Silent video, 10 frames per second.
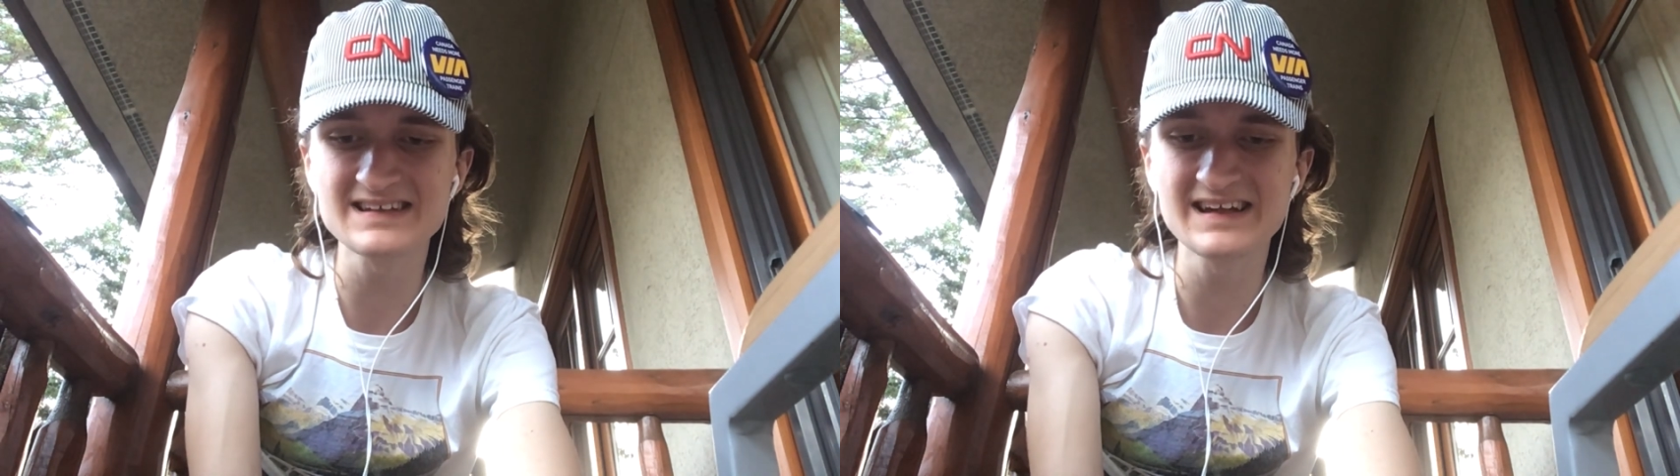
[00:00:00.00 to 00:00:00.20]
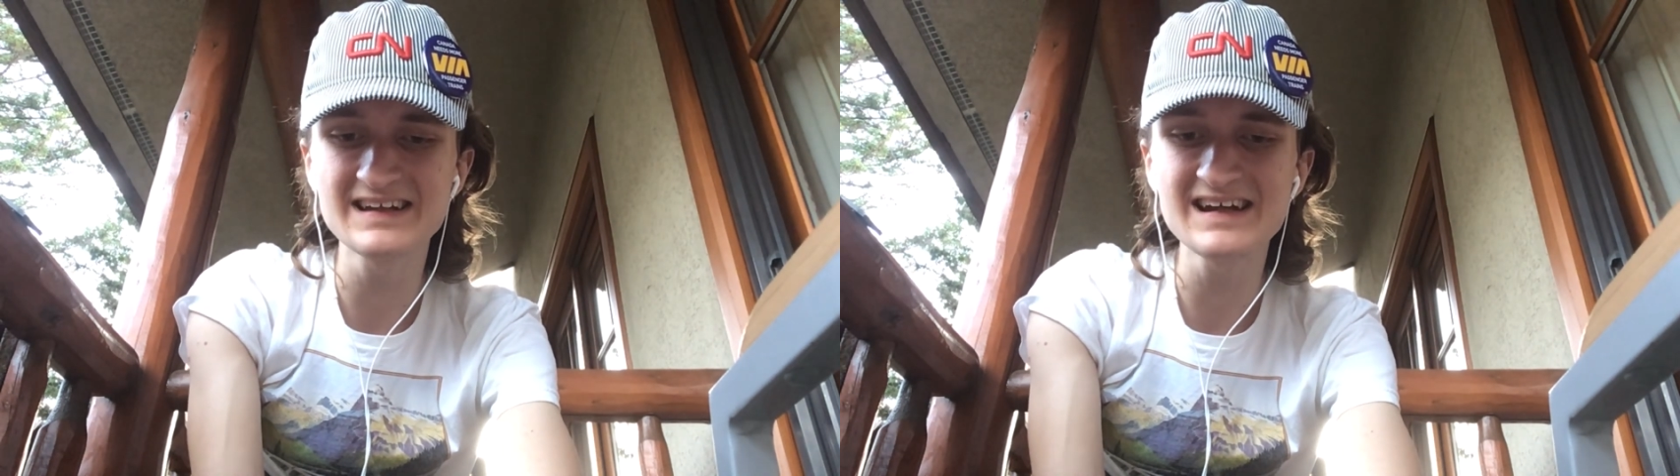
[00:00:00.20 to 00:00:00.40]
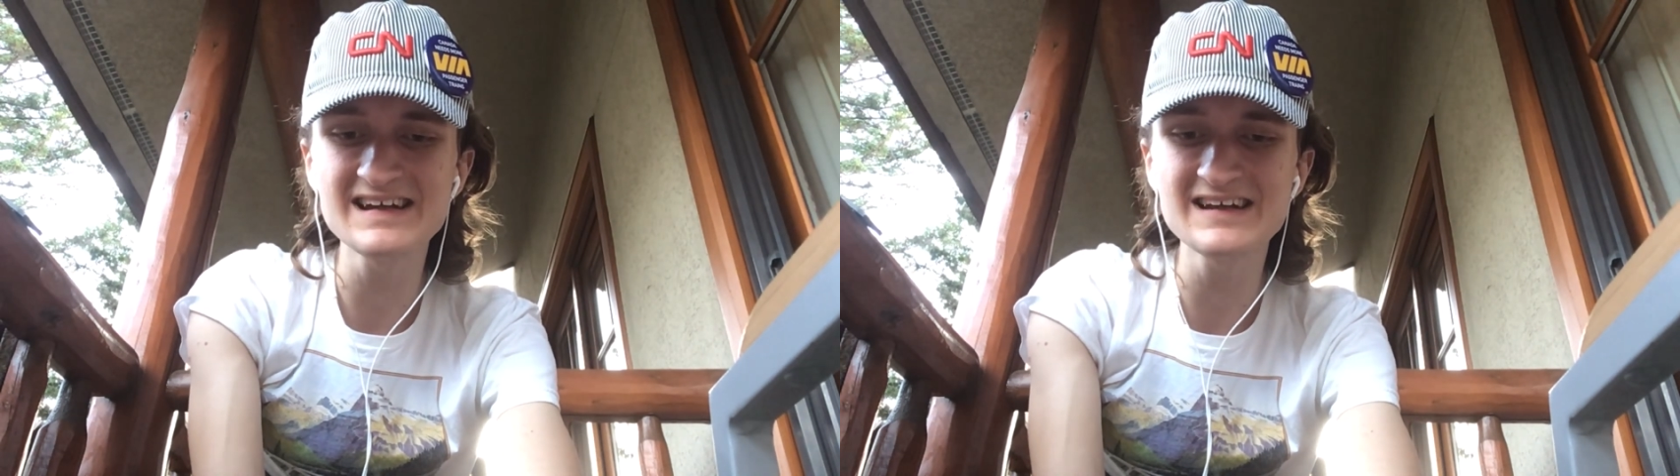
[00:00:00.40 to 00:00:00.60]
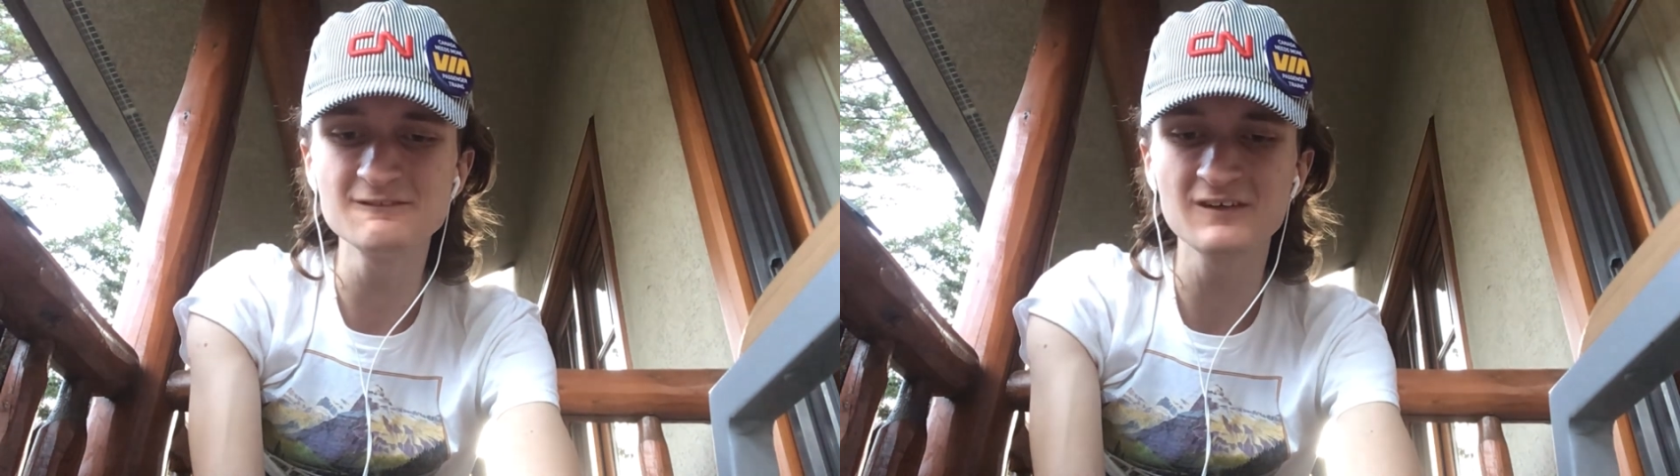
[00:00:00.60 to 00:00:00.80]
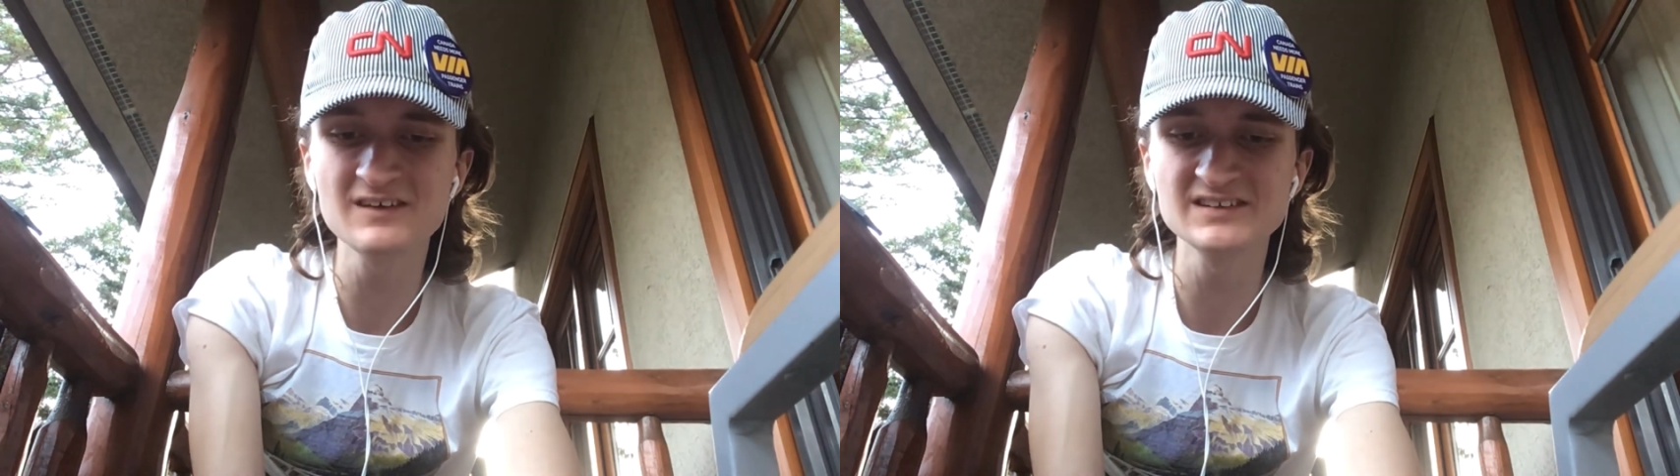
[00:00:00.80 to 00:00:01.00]

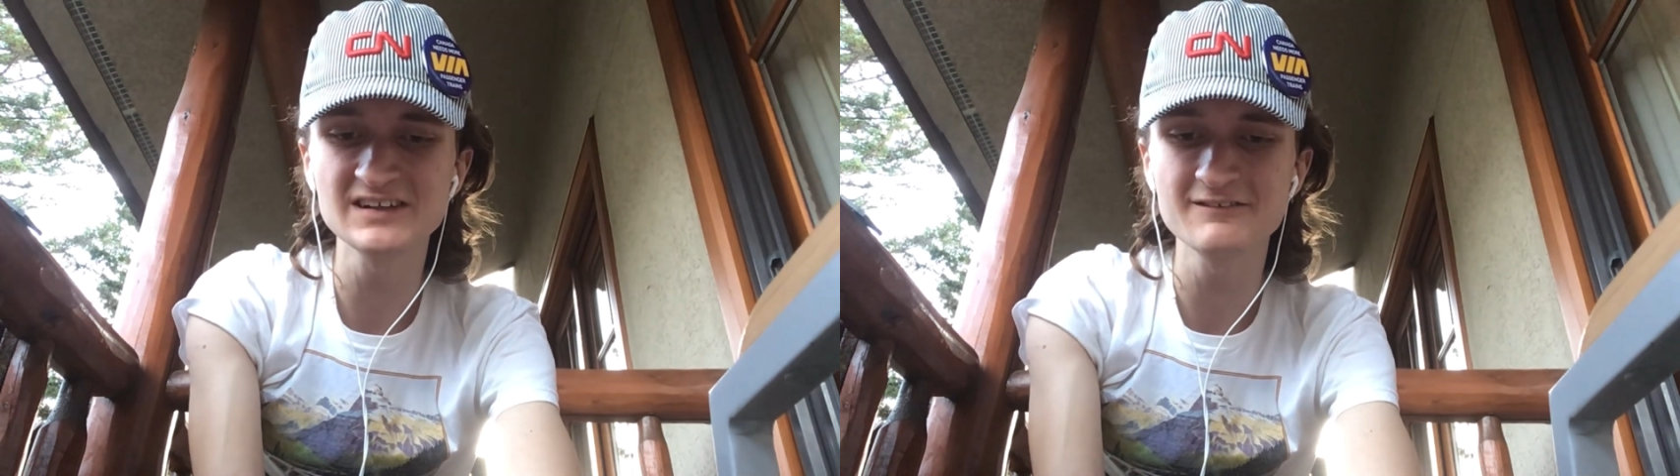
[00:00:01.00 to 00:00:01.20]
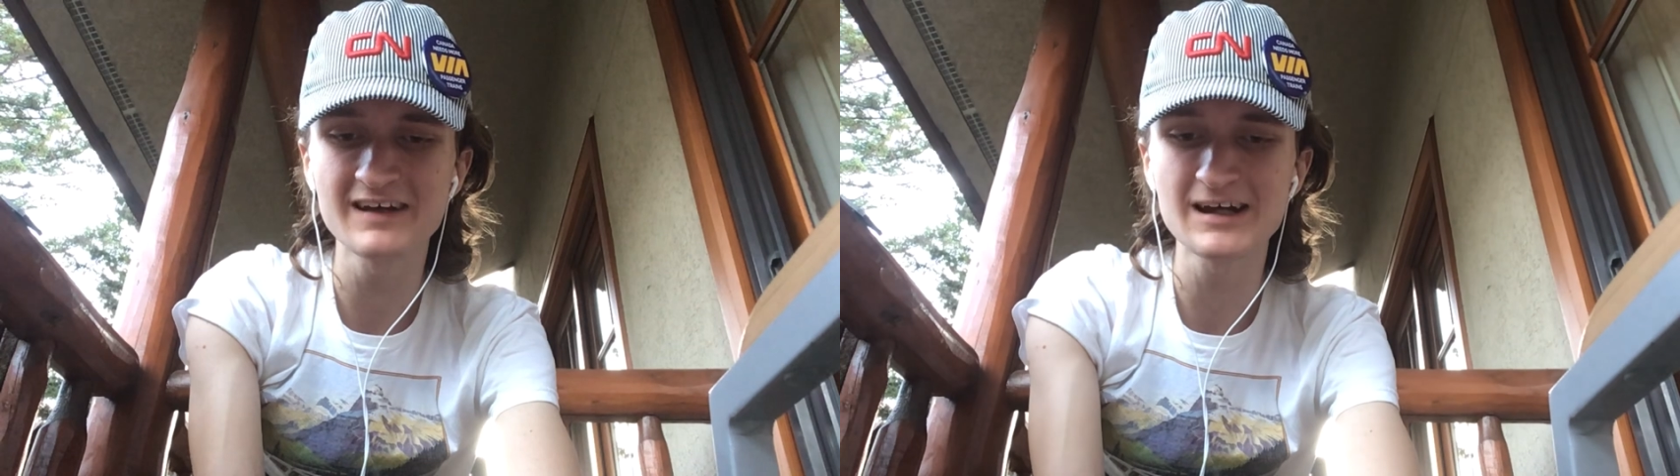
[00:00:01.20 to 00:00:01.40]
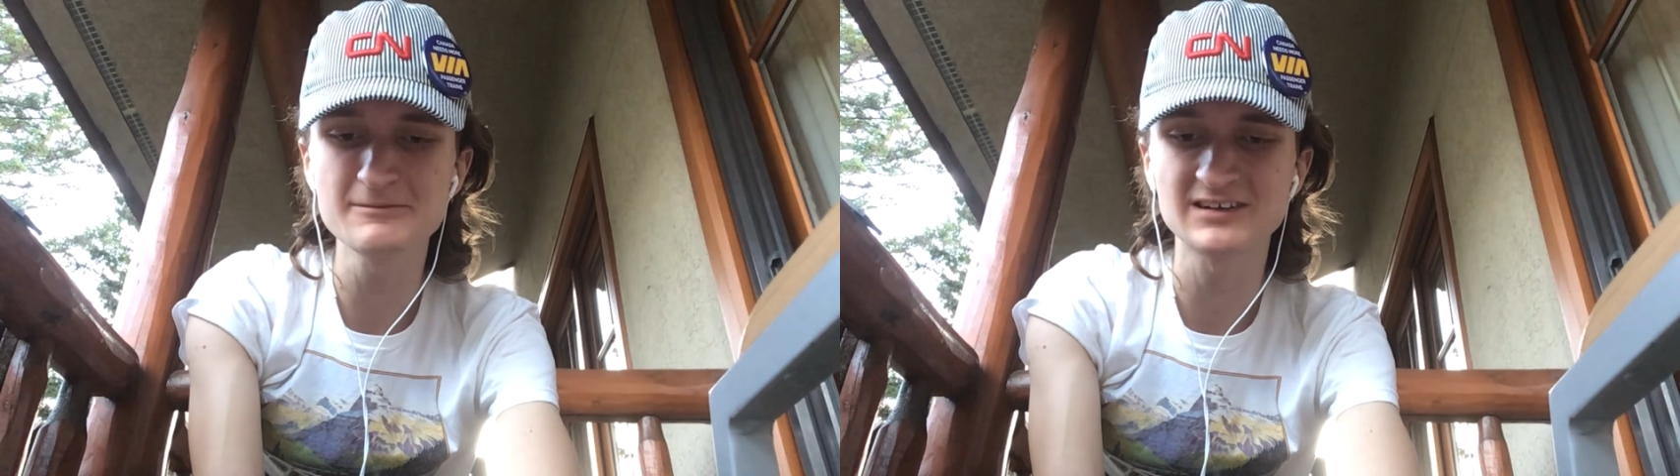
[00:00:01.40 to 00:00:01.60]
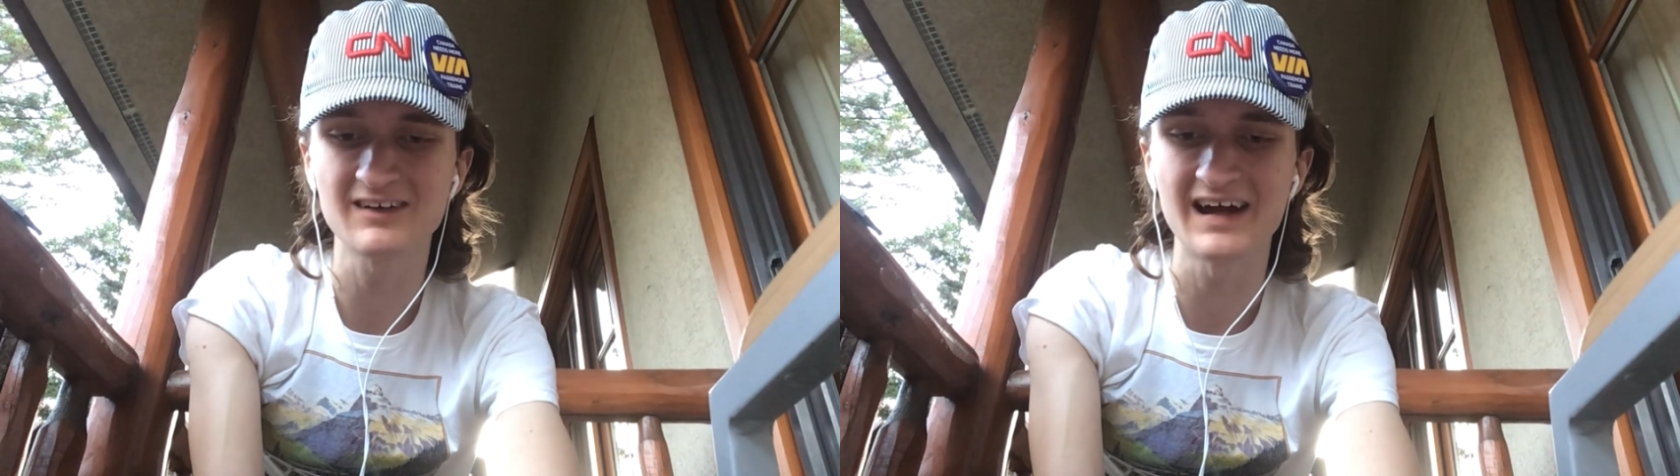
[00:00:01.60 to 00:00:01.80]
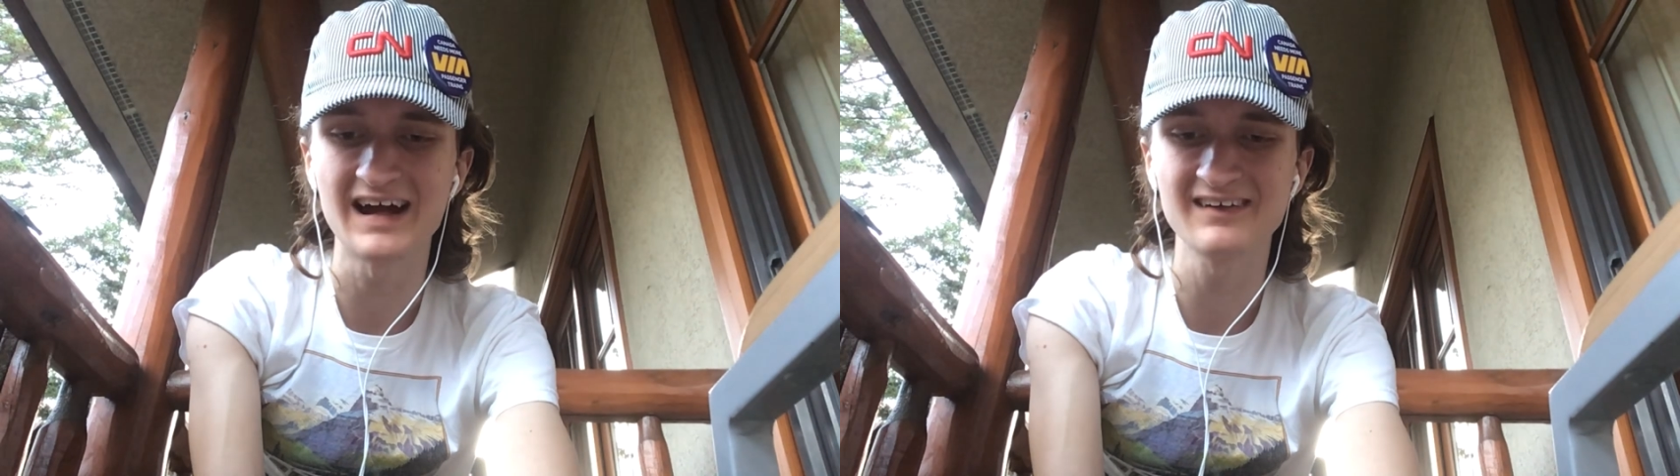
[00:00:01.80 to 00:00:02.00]
Canadian version of
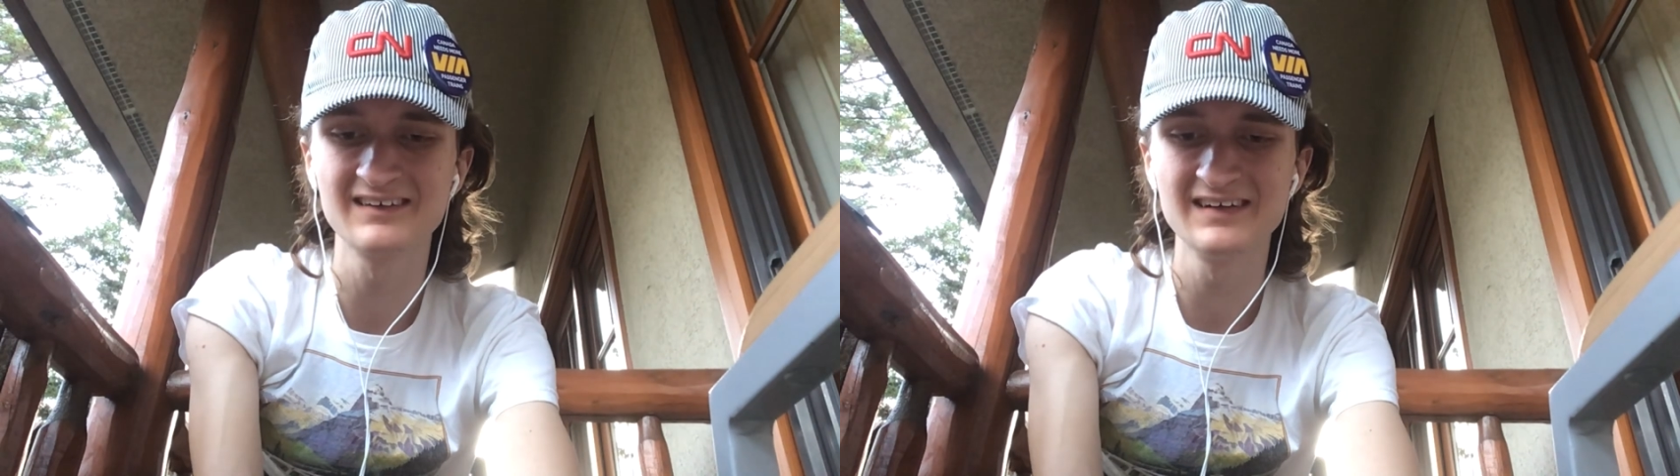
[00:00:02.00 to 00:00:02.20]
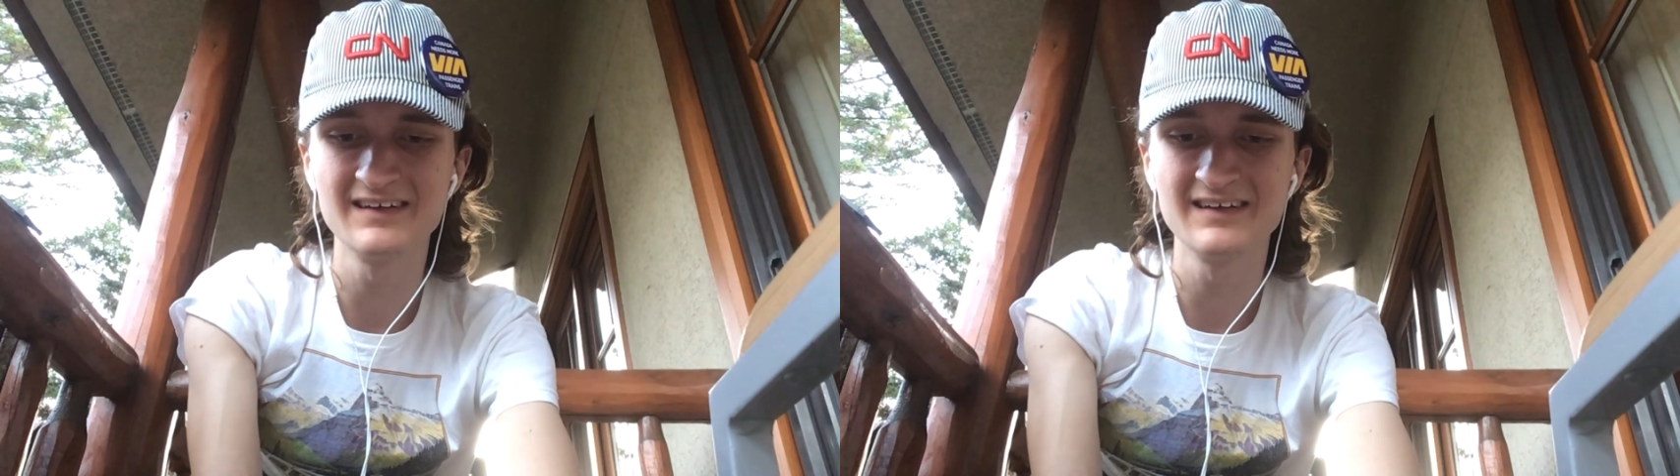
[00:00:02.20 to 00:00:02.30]
Amtrak